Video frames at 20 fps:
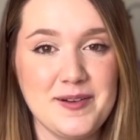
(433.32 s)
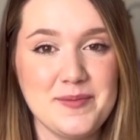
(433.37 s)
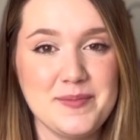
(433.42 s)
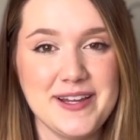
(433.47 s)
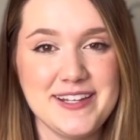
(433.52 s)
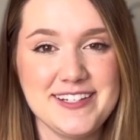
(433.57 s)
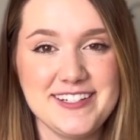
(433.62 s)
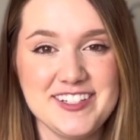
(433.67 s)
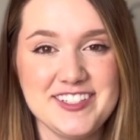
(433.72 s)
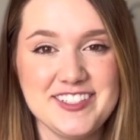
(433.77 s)

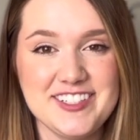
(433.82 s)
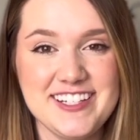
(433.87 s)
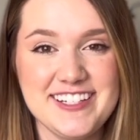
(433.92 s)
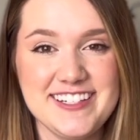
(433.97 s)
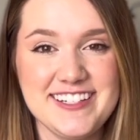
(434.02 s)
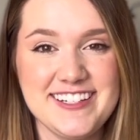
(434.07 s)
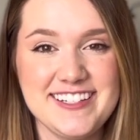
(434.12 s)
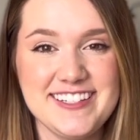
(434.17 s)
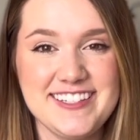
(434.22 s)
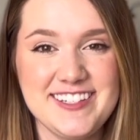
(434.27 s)

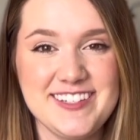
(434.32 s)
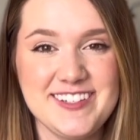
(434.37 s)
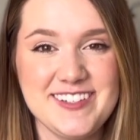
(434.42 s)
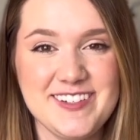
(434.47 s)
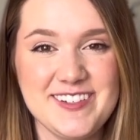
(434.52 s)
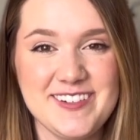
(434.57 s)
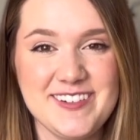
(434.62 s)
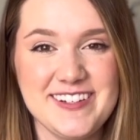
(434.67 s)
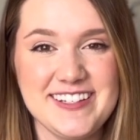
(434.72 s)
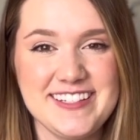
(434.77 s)
addition
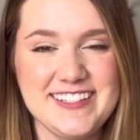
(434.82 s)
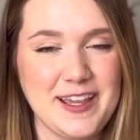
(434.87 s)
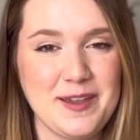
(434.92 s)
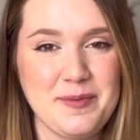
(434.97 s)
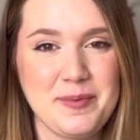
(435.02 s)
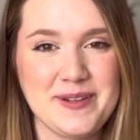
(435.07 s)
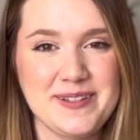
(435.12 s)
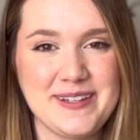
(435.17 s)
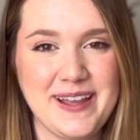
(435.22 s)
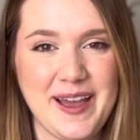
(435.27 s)
to
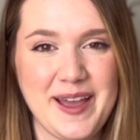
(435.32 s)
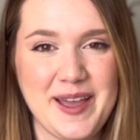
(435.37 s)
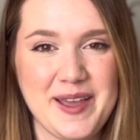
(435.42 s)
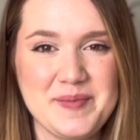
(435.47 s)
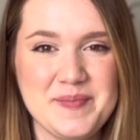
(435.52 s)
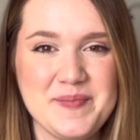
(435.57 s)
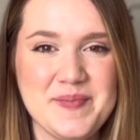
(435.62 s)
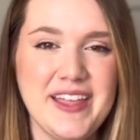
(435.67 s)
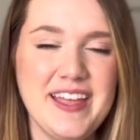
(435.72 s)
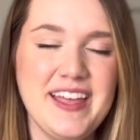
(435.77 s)
diaper
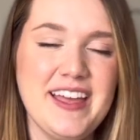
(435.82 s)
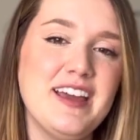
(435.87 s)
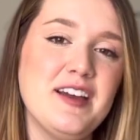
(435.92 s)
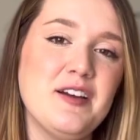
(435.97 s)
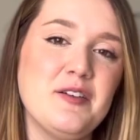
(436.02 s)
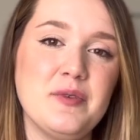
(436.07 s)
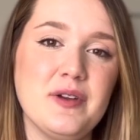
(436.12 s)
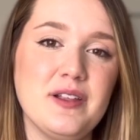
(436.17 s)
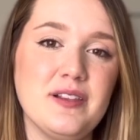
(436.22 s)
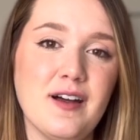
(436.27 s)
time.
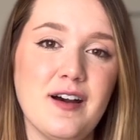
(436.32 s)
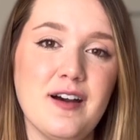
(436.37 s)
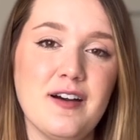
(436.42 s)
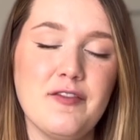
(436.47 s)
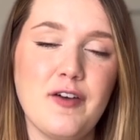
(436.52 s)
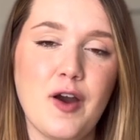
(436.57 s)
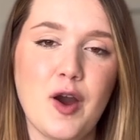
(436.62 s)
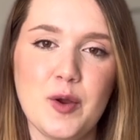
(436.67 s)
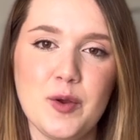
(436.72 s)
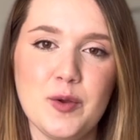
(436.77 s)
We love
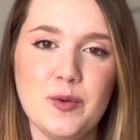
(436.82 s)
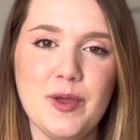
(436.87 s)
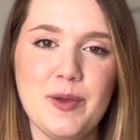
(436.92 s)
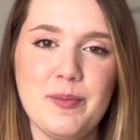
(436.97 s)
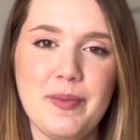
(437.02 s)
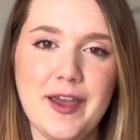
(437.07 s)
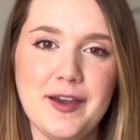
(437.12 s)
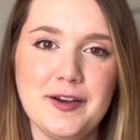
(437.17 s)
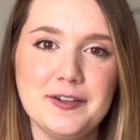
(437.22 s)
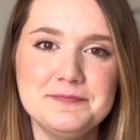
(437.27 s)
our Boogie
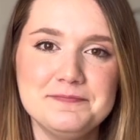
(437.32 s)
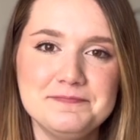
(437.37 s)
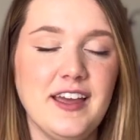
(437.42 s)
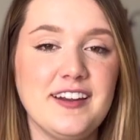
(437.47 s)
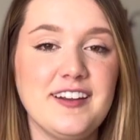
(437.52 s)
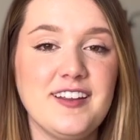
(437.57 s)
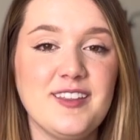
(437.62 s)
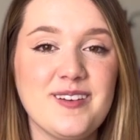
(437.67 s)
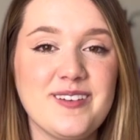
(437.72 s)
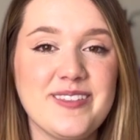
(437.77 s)
pail.
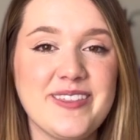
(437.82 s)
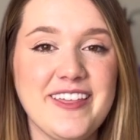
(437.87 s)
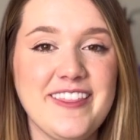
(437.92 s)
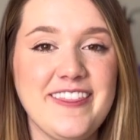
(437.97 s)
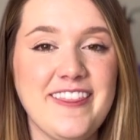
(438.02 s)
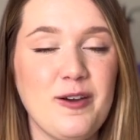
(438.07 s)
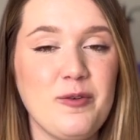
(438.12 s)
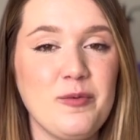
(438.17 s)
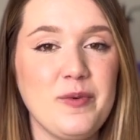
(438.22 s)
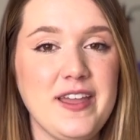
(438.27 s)
Another thing
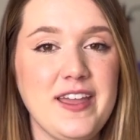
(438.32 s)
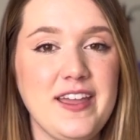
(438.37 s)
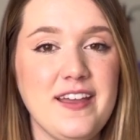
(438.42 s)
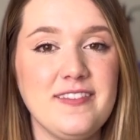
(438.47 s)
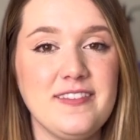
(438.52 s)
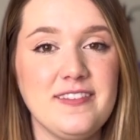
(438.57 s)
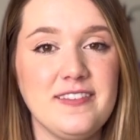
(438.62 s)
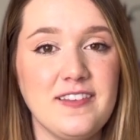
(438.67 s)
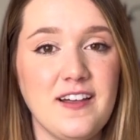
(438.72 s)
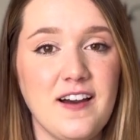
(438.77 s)
that we
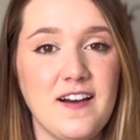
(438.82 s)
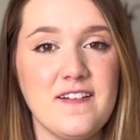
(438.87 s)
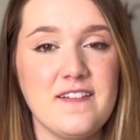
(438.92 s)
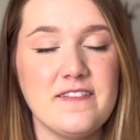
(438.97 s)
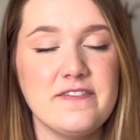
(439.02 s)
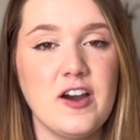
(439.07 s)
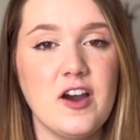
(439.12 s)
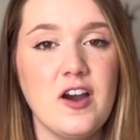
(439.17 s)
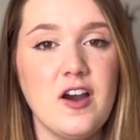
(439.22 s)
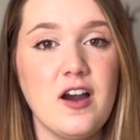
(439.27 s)
love
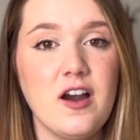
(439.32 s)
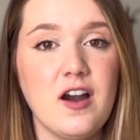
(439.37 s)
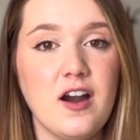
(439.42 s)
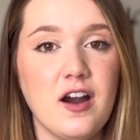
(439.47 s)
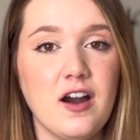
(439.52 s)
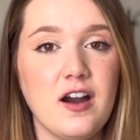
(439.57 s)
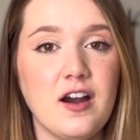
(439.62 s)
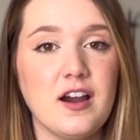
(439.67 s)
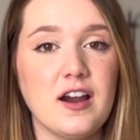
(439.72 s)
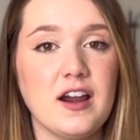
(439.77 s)

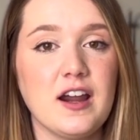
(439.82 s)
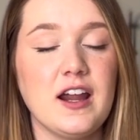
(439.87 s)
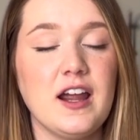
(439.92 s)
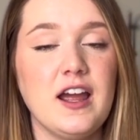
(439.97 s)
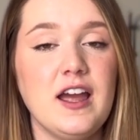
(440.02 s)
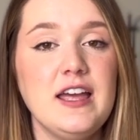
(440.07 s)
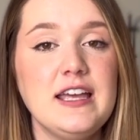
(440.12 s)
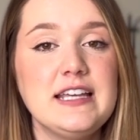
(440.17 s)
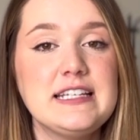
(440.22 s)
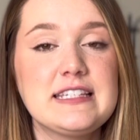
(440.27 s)
are
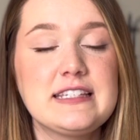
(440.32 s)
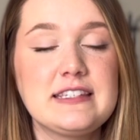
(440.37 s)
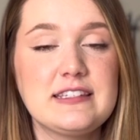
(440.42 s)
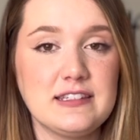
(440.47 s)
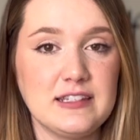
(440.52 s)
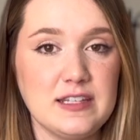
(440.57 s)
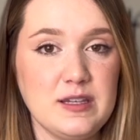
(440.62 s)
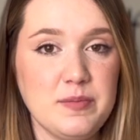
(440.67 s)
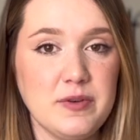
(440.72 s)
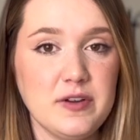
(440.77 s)

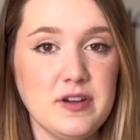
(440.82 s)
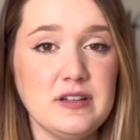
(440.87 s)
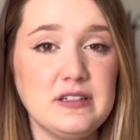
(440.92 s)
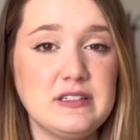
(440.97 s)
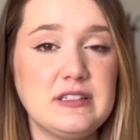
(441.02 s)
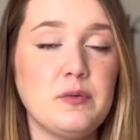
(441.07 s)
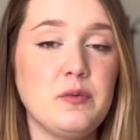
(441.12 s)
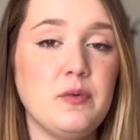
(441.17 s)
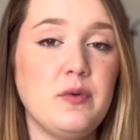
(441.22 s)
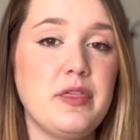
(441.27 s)

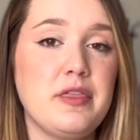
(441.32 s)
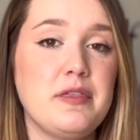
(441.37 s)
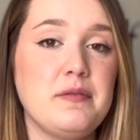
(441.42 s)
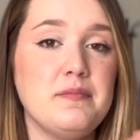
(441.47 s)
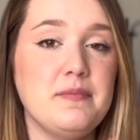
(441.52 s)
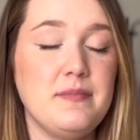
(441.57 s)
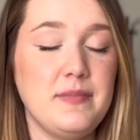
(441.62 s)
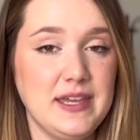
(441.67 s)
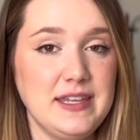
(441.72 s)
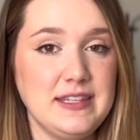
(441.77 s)
sleepers with
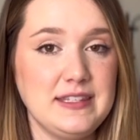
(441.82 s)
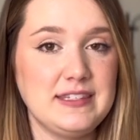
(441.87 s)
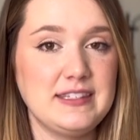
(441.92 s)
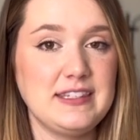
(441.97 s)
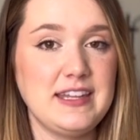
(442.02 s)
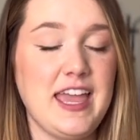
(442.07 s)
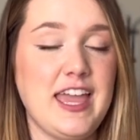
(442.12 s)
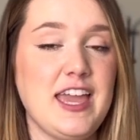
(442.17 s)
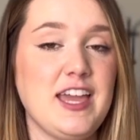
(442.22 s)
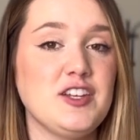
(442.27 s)
mitts
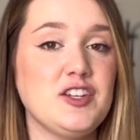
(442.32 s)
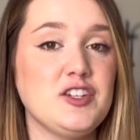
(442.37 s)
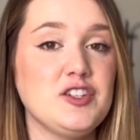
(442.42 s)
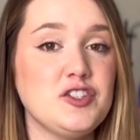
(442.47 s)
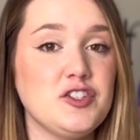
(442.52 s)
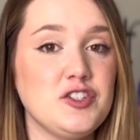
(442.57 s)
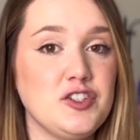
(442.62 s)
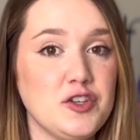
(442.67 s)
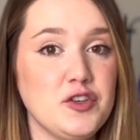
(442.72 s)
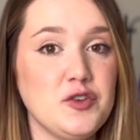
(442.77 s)
and
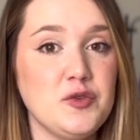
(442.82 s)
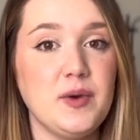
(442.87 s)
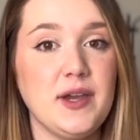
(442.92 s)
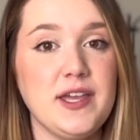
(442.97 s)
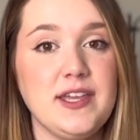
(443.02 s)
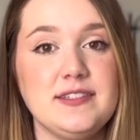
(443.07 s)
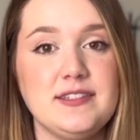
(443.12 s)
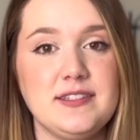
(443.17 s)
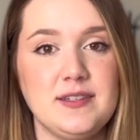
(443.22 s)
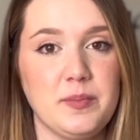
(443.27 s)

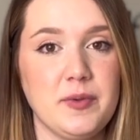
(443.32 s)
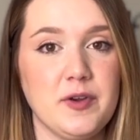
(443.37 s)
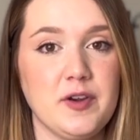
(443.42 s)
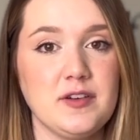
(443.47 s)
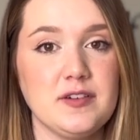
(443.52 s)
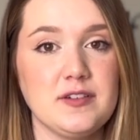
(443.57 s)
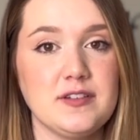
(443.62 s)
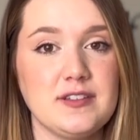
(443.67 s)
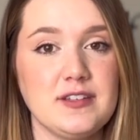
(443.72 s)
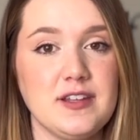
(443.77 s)
2-way
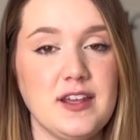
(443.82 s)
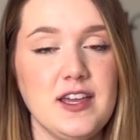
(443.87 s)
zippers.